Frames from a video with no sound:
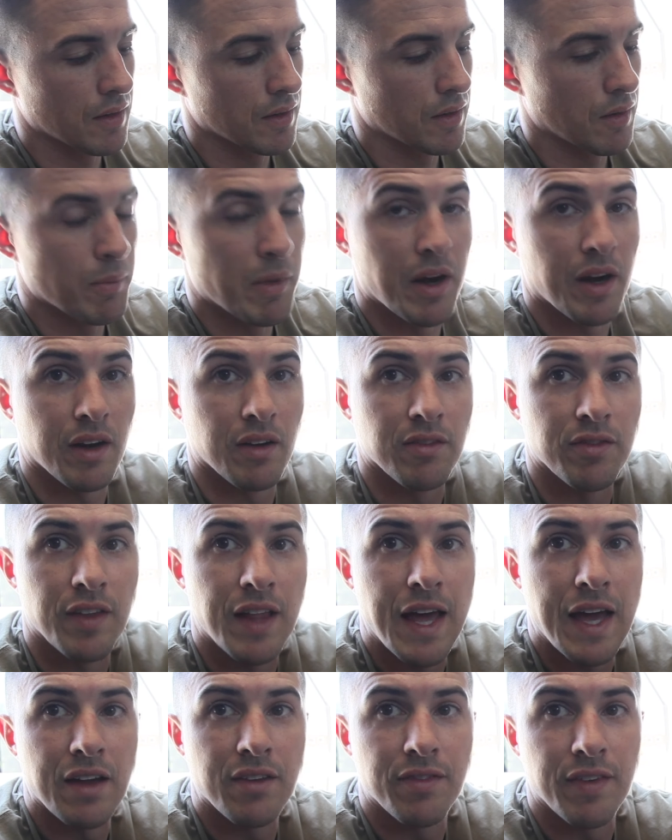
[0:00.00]
American
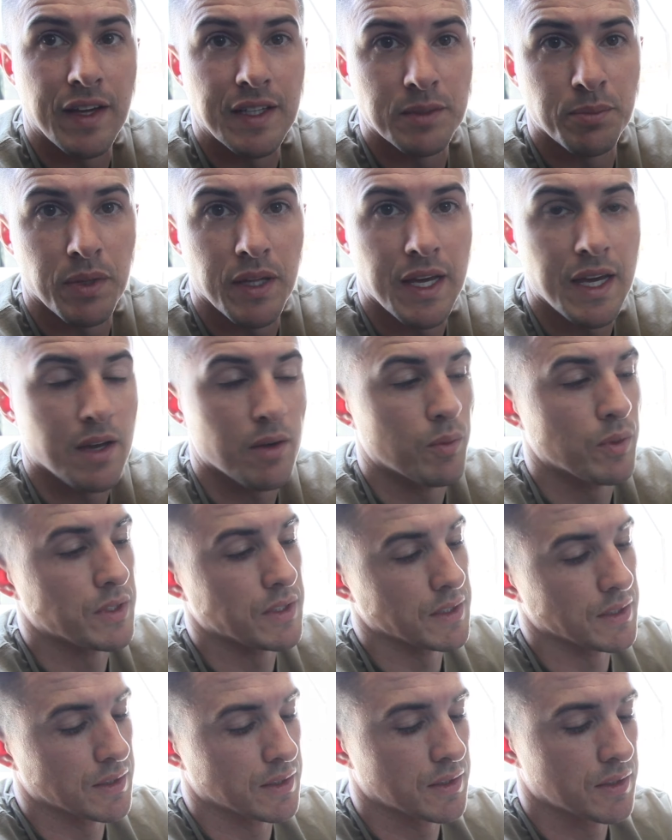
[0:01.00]
flag faceplate, which
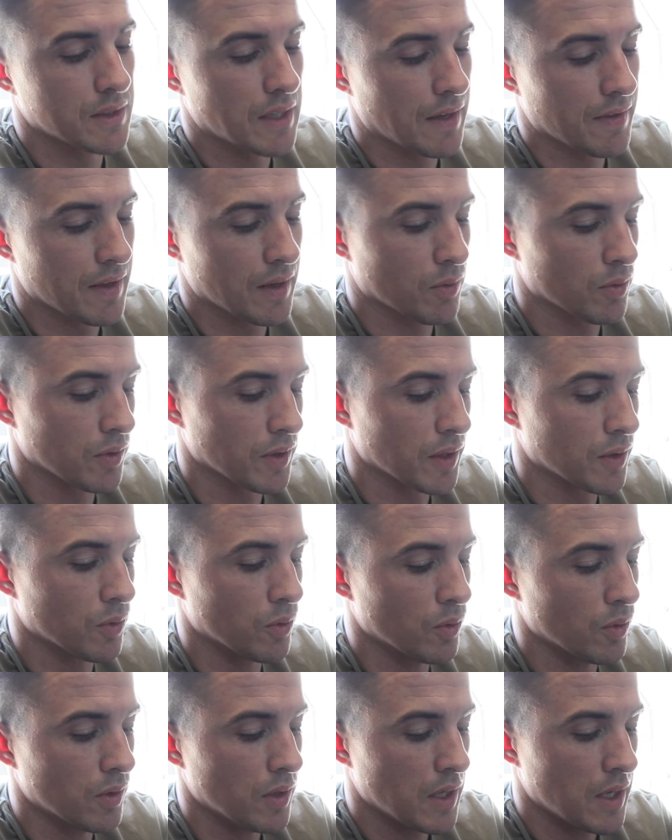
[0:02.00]
is I think really
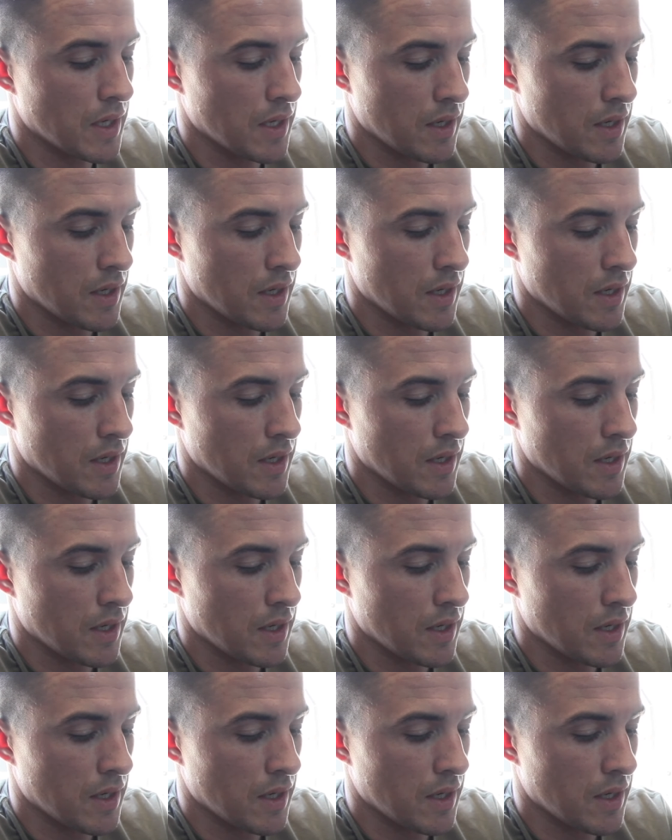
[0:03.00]
cool.